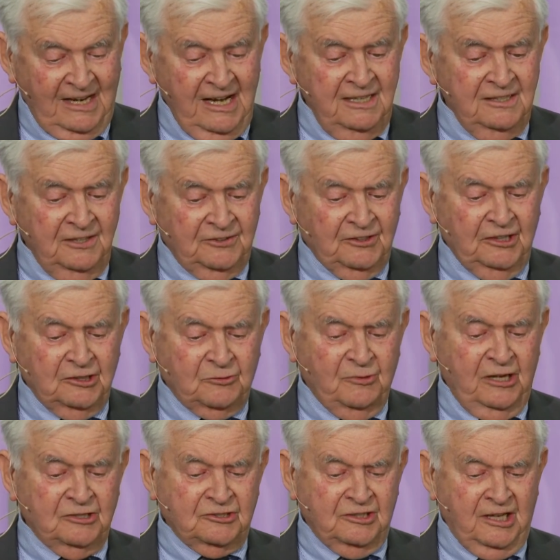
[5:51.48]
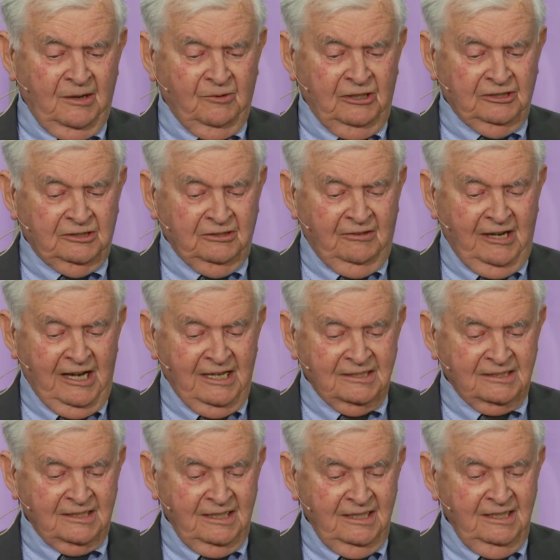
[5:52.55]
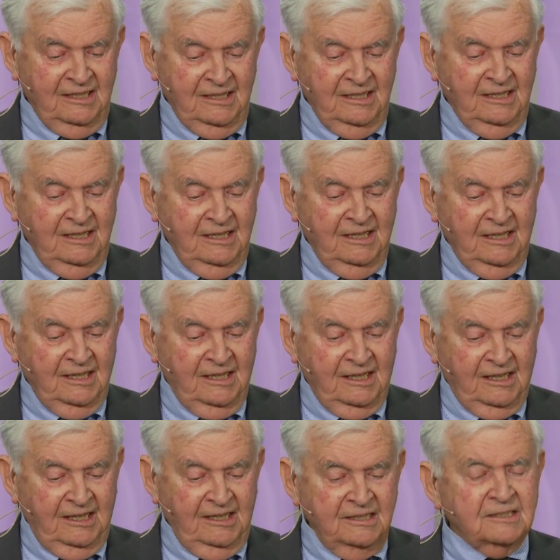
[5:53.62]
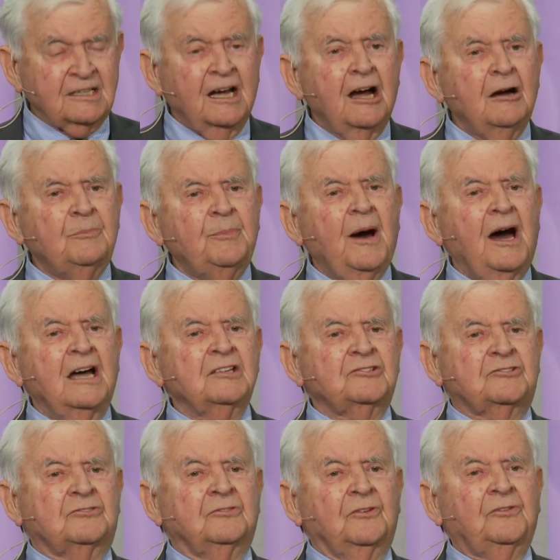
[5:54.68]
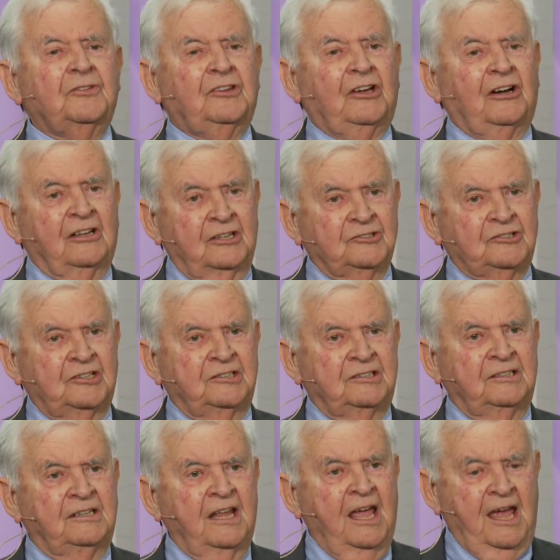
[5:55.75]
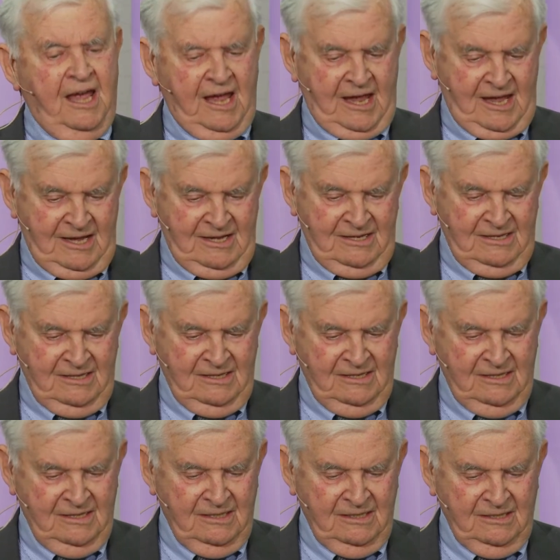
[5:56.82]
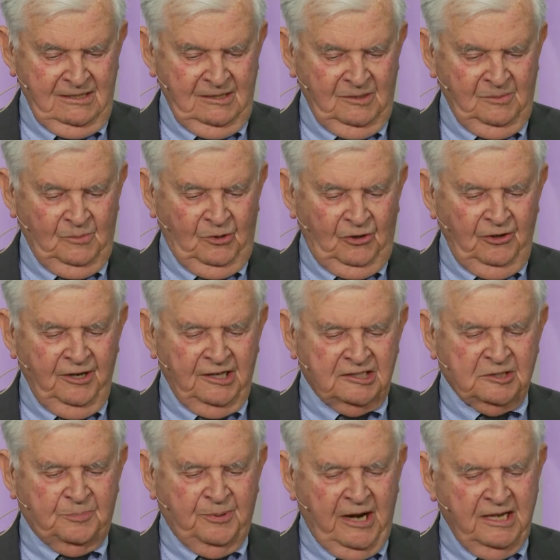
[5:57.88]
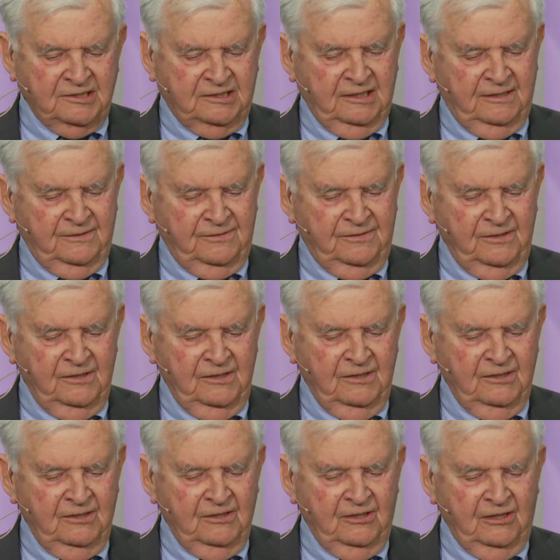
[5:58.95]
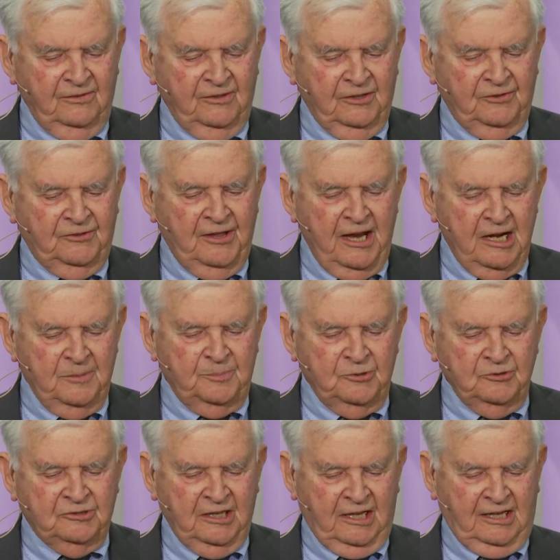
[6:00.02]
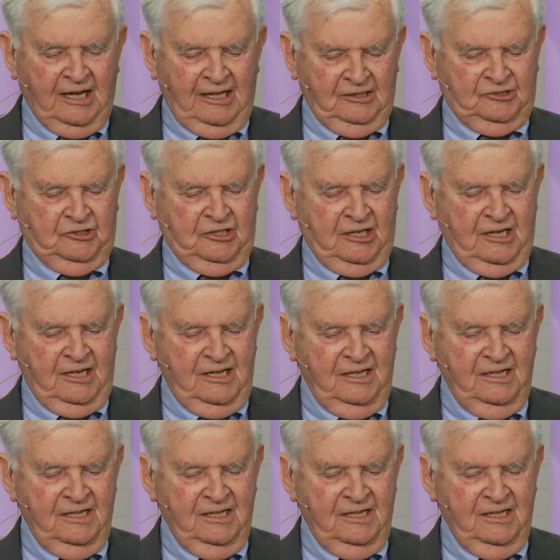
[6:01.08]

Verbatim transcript: And the third question I want to ask, is our pastoral theology today more expressive of a therapeutic culture